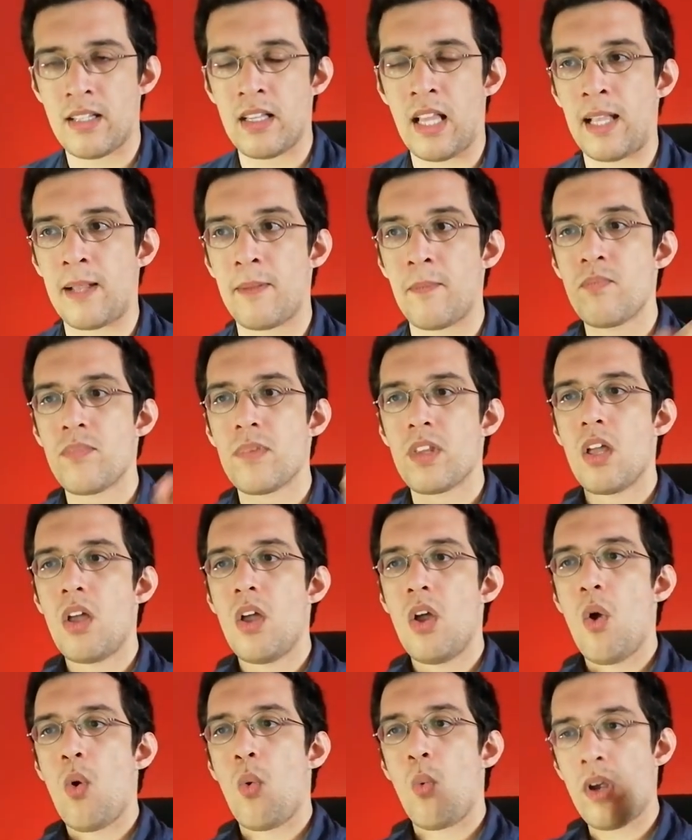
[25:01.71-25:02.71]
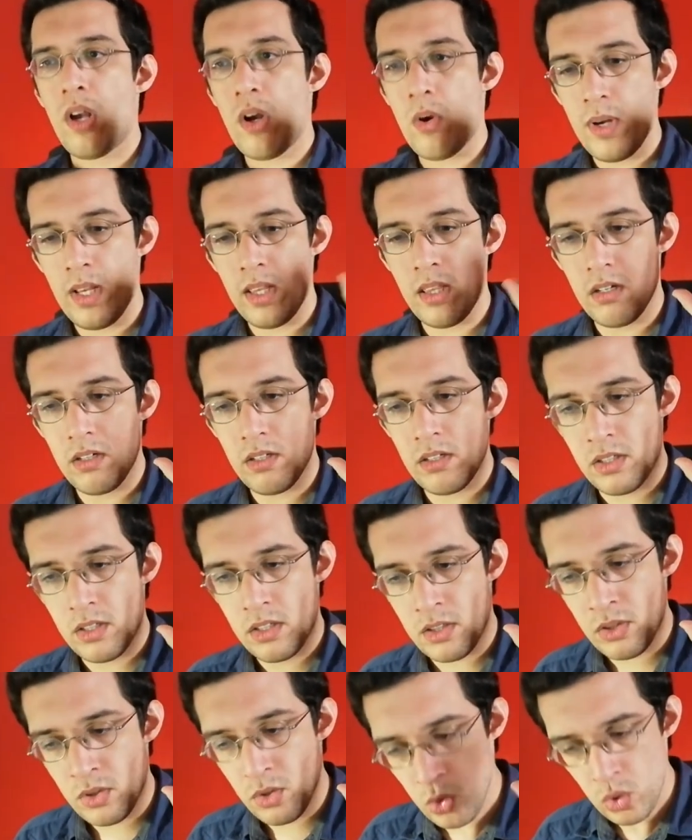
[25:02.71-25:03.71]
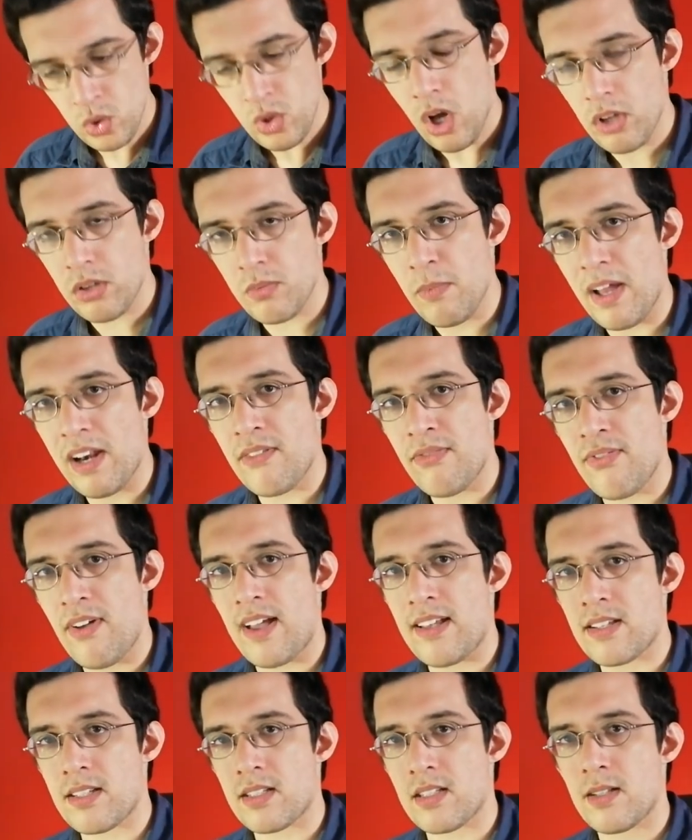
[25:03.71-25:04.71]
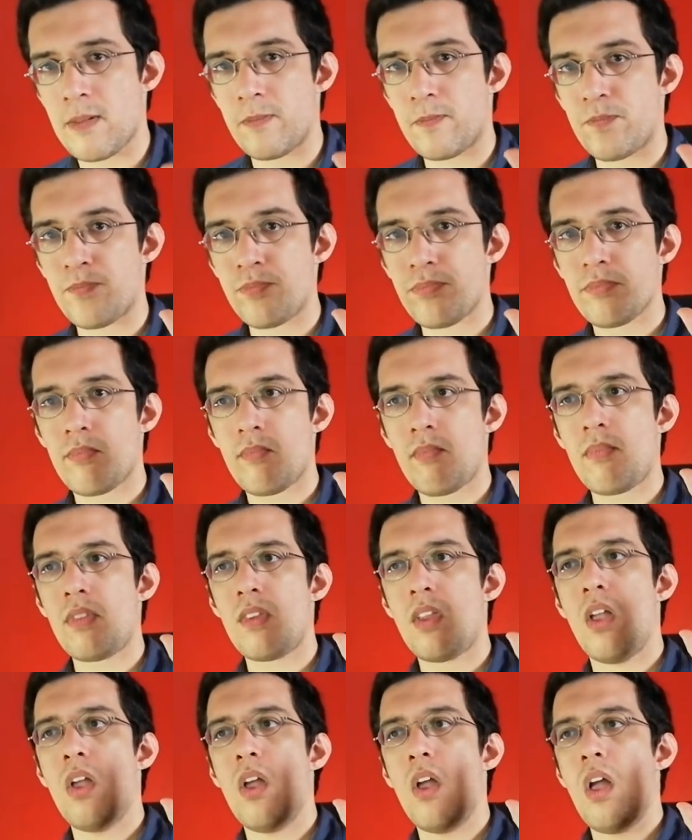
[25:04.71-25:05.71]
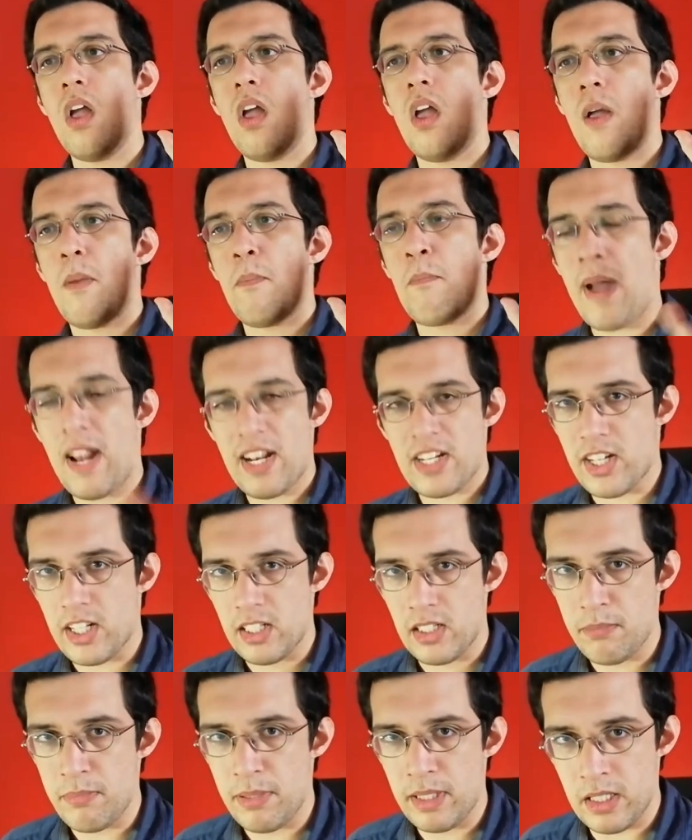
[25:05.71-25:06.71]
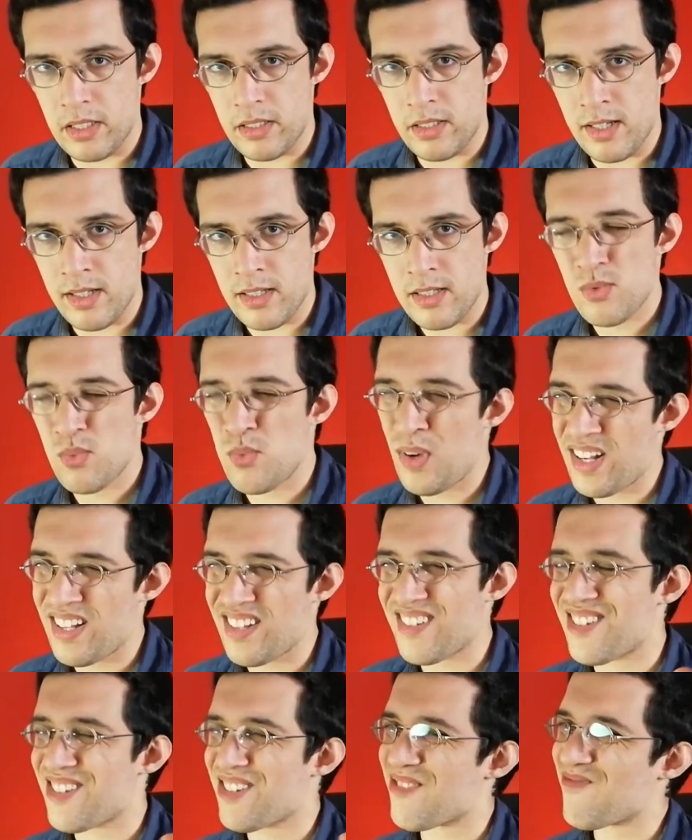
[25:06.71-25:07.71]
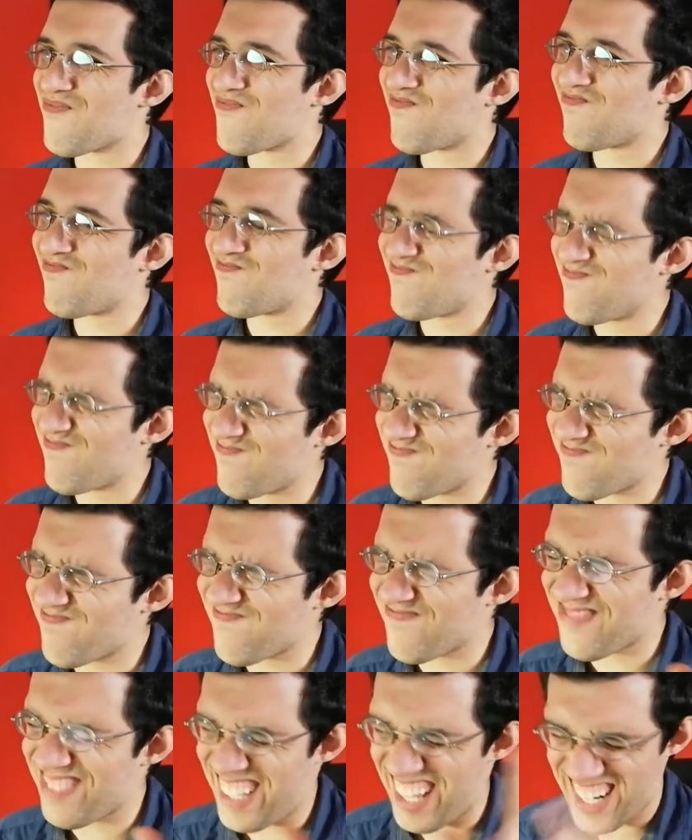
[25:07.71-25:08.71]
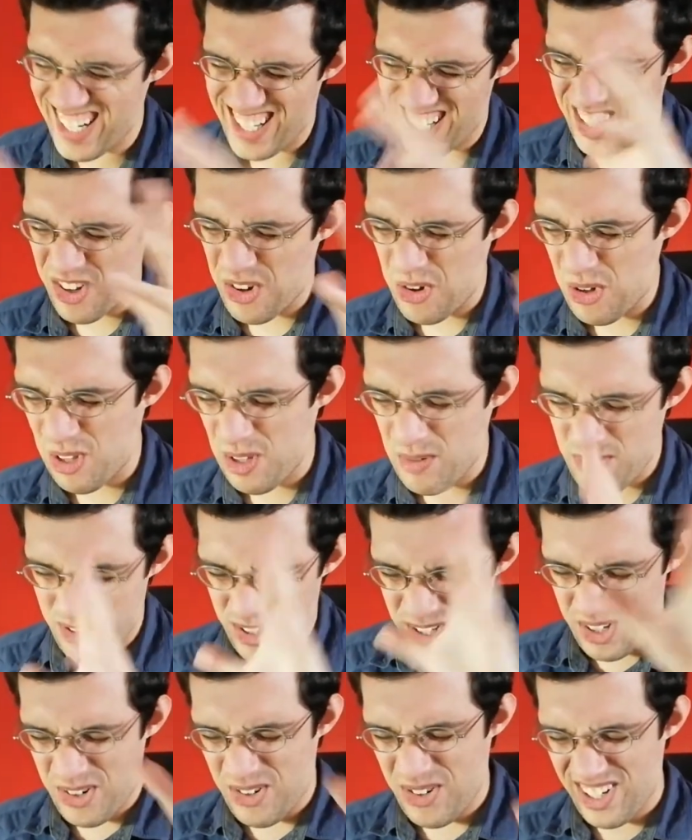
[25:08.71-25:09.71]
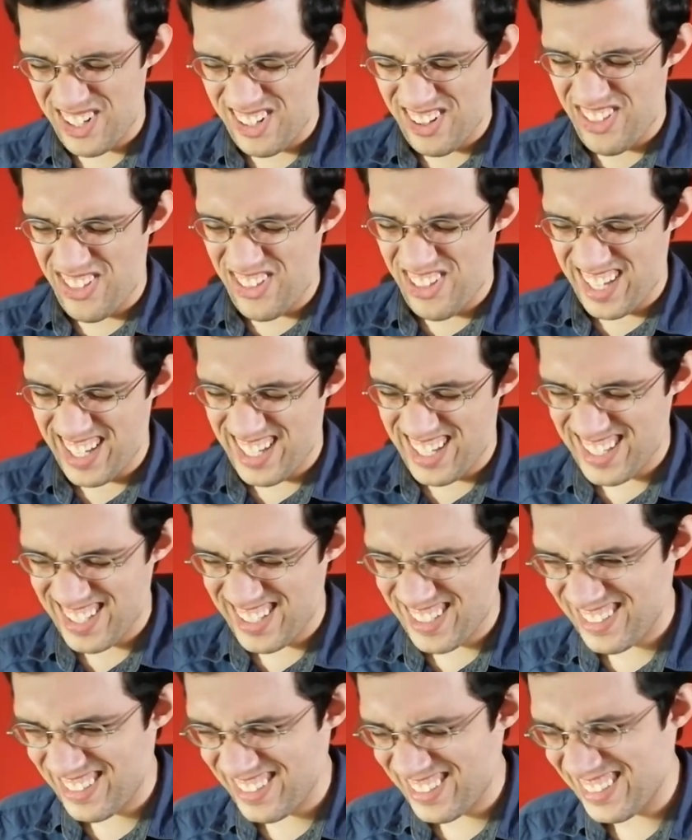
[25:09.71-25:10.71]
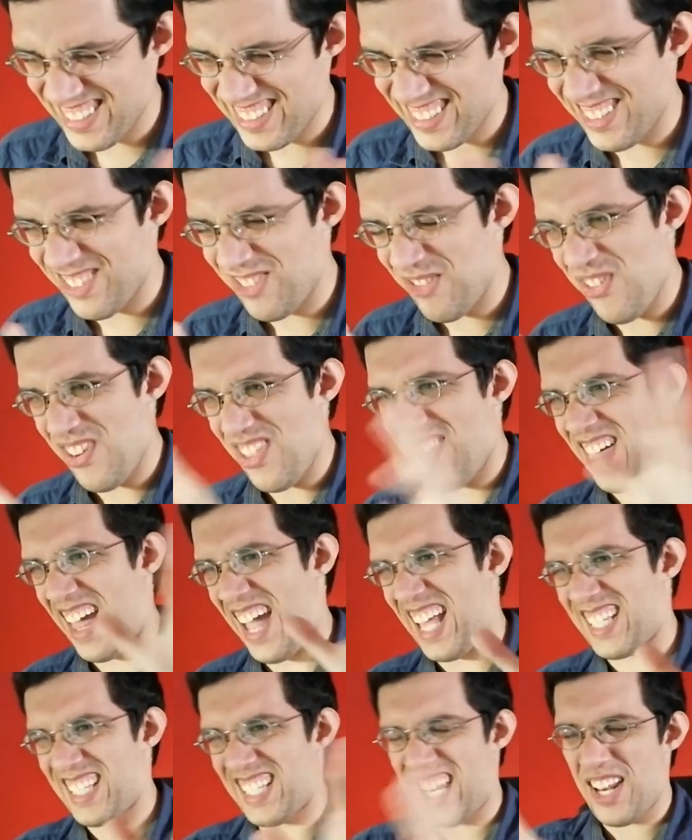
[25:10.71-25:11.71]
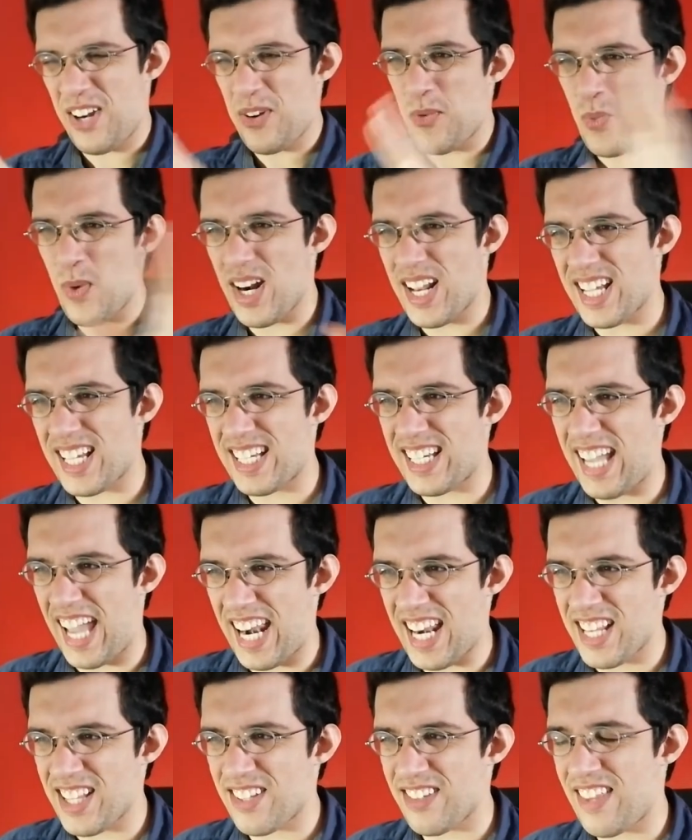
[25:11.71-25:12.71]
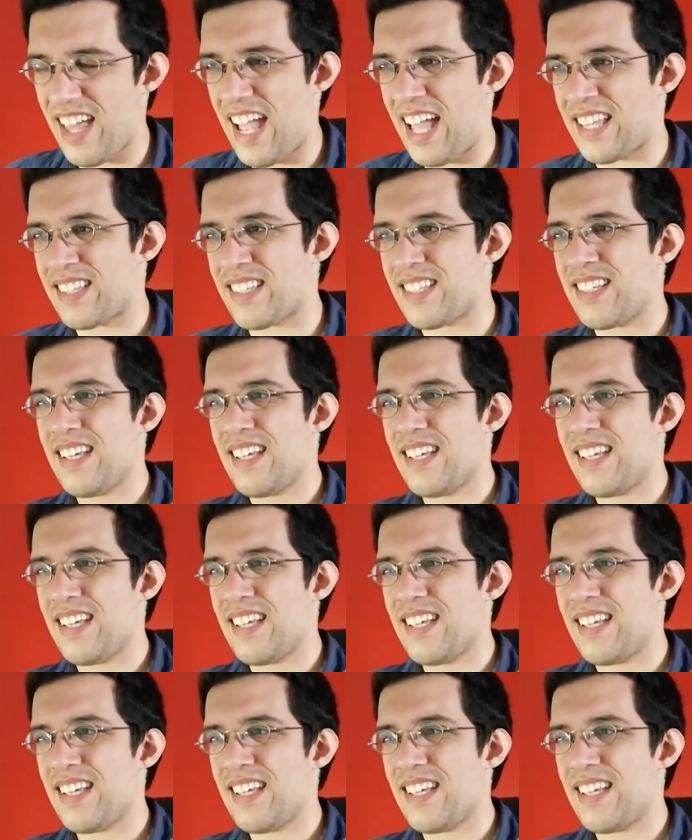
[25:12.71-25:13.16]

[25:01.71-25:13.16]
Like, we either do not manifest magical abilities, which mm, there's the whole obscurial thing with that, and I don't want to get into that.